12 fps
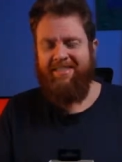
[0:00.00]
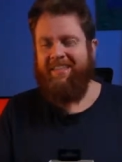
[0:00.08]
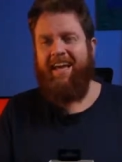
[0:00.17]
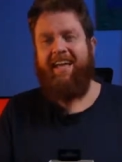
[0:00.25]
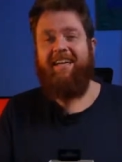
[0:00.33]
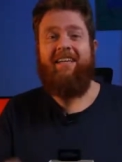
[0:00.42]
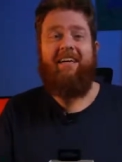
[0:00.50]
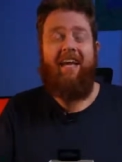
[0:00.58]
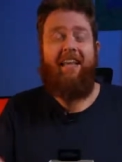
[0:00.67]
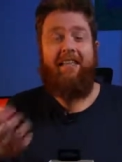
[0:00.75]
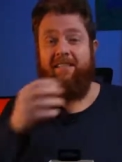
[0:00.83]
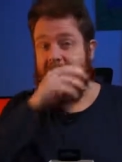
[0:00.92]
and
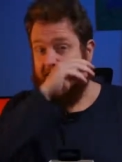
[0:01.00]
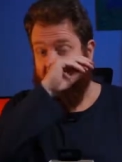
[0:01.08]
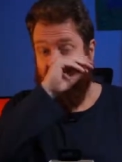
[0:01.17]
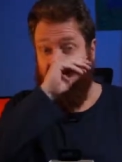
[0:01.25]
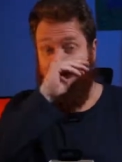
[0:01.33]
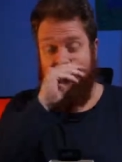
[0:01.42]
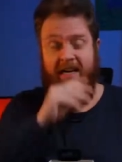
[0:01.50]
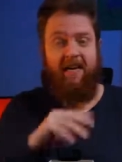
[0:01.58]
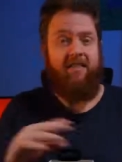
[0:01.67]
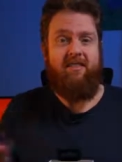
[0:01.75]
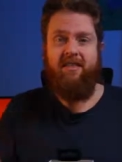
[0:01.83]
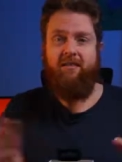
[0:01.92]
again, this is going to be uncut.
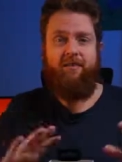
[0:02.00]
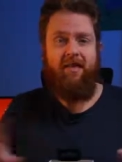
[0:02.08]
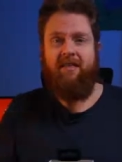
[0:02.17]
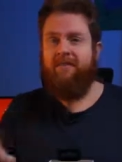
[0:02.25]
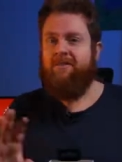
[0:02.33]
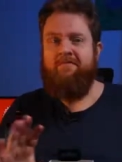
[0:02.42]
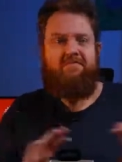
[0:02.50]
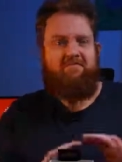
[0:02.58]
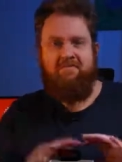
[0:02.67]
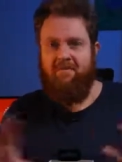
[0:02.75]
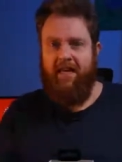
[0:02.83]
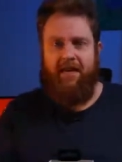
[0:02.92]
It's going to be,
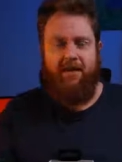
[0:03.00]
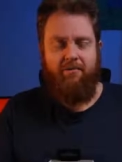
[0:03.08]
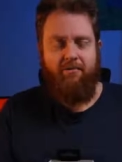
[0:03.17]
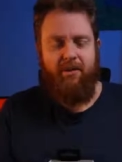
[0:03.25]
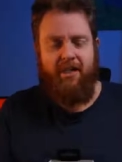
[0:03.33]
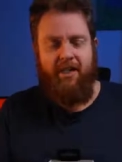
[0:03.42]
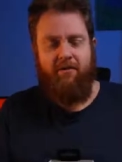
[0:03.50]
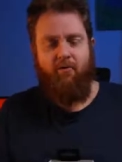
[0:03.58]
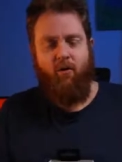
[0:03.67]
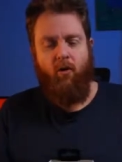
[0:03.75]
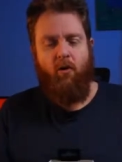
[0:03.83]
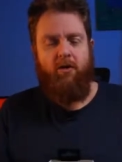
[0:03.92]
completely
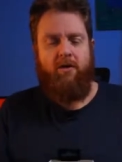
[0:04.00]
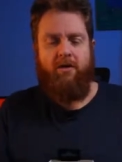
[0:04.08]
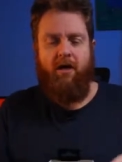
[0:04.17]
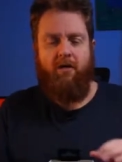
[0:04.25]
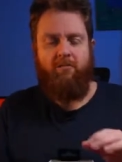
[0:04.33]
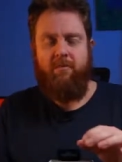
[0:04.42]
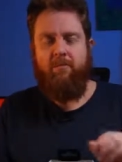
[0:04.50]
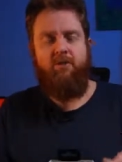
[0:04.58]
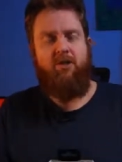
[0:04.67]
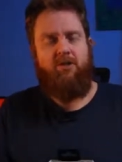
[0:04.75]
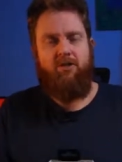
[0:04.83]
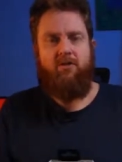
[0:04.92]
raw. I'm
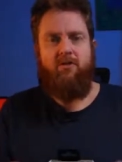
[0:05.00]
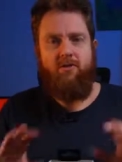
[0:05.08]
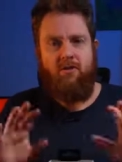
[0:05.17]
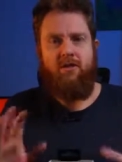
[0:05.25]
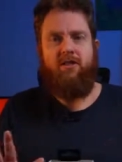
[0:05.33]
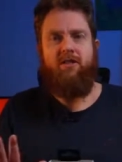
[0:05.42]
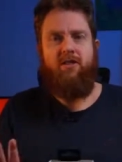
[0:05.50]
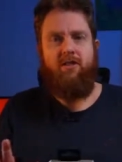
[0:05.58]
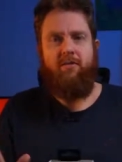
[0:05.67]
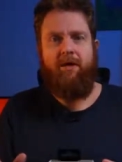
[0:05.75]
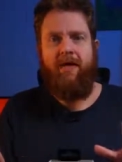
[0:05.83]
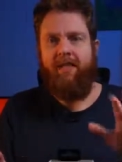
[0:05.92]
not too concerned
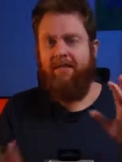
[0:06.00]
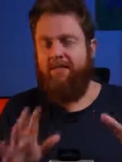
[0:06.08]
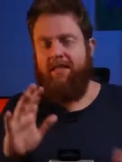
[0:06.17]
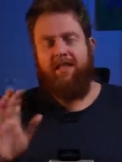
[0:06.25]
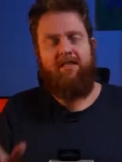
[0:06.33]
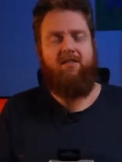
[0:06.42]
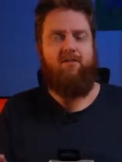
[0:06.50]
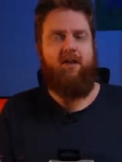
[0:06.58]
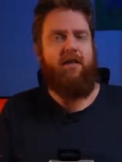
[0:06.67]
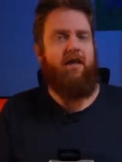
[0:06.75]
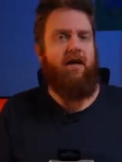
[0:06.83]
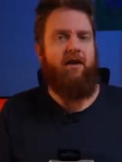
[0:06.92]
about hits or
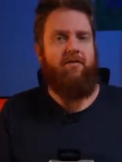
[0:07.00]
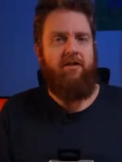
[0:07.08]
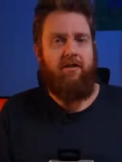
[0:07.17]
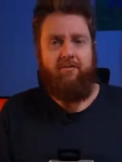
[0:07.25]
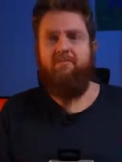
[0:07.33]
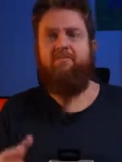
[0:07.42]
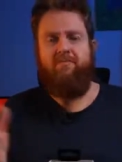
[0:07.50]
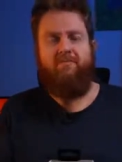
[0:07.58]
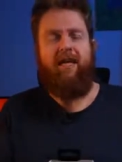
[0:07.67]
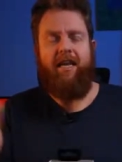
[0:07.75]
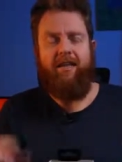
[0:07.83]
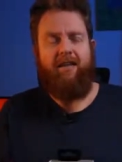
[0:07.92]
anything
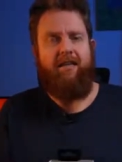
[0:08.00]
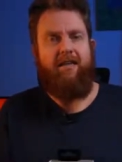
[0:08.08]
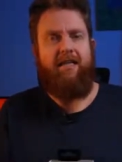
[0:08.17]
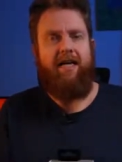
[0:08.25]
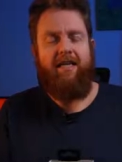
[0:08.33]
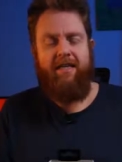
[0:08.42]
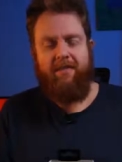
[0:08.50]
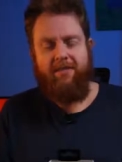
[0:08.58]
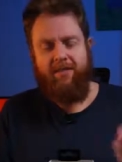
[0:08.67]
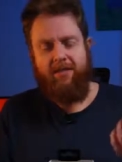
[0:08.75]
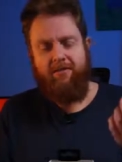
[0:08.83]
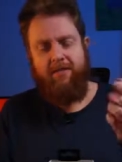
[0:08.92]
like that here.
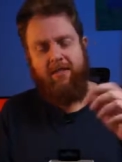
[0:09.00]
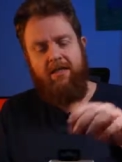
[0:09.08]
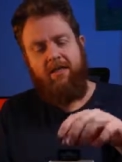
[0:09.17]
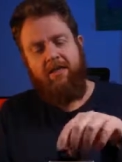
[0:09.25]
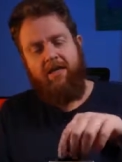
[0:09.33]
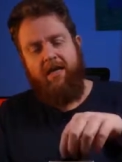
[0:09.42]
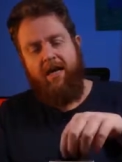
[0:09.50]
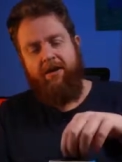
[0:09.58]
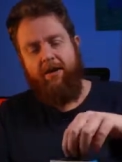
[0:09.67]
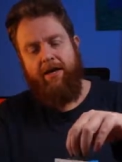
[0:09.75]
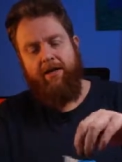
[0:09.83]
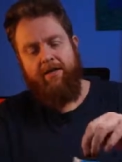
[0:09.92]
So
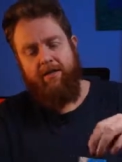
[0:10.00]
anyway,